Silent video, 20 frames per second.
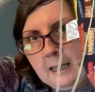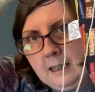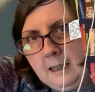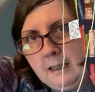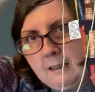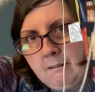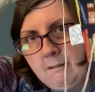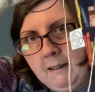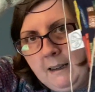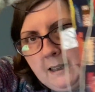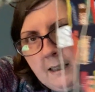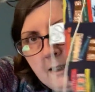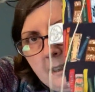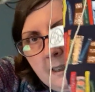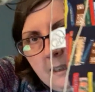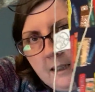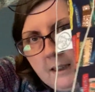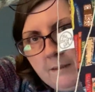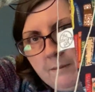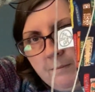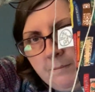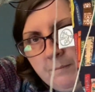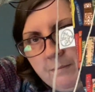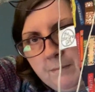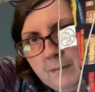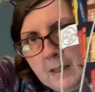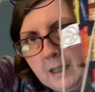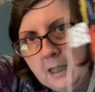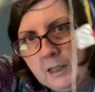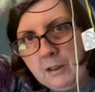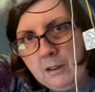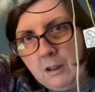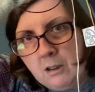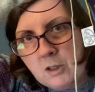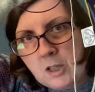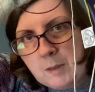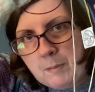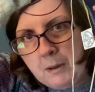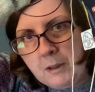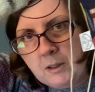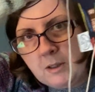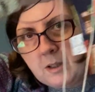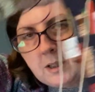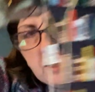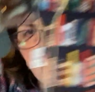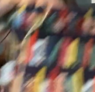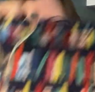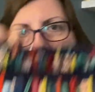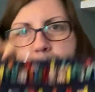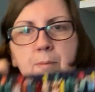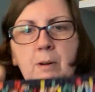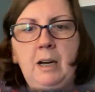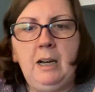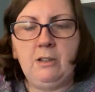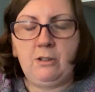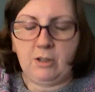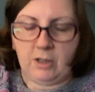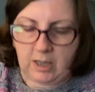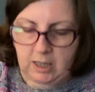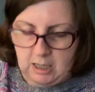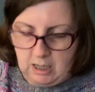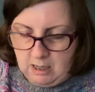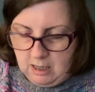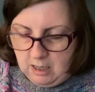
Little Grey Girl. Not sponsored, but I just,